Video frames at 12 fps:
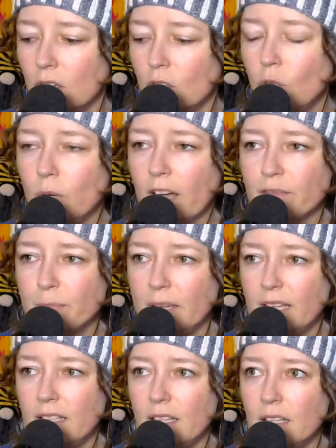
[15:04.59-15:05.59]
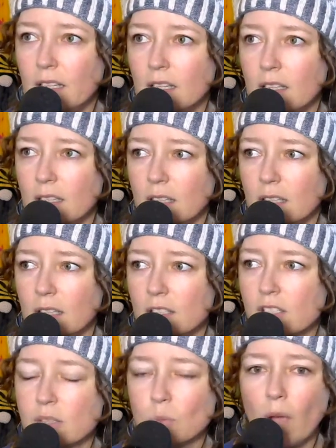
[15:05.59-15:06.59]
who have been
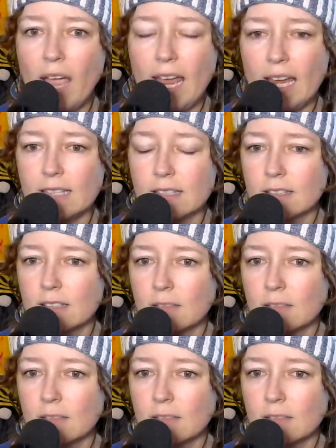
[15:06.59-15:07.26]
swayed